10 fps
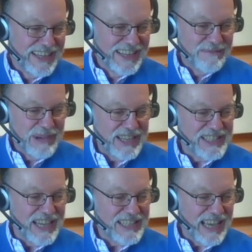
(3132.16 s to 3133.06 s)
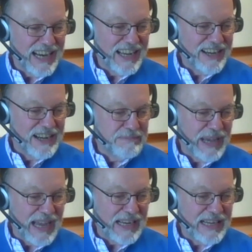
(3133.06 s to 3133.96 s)
But as I said, I come
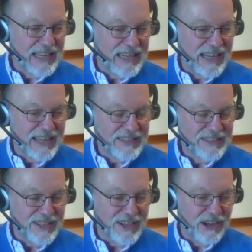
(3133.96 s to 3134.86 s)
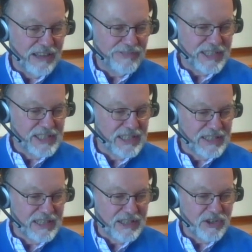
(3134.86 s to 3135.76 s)
back to the office in
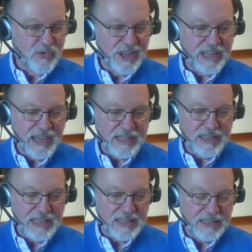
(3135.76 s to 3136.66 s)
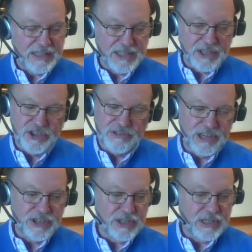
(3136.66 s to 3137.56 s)
2018, and the
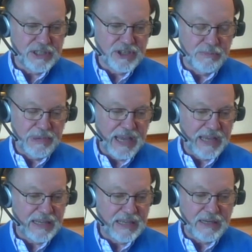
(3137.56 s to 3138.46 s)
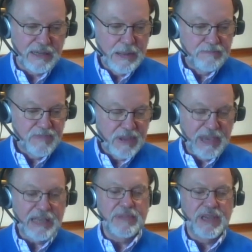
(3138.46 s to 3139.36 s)
situation is so bad. It
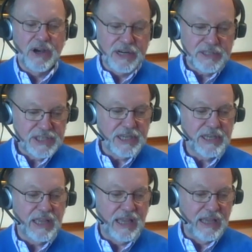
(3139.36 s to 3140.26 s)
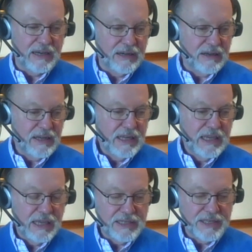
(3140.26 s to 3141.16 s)
made me heartsick. And
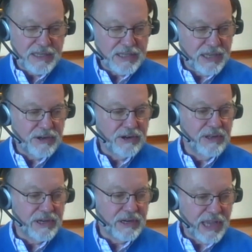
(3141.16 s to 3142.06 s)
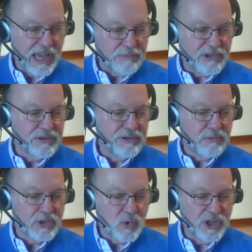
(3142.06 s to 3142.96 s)
as I said earlier, Cameroon
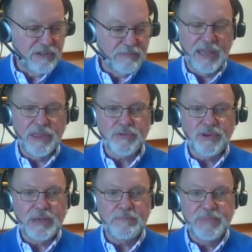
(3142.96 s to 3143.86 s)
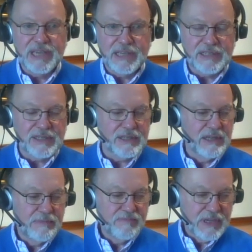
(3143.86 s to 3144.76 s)
was one of my 3 biggest
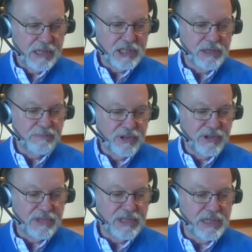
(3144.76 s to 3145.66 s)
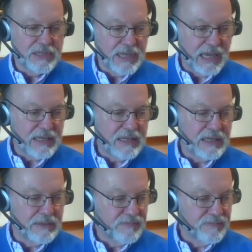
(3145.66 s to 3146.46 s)
disappointments, is that the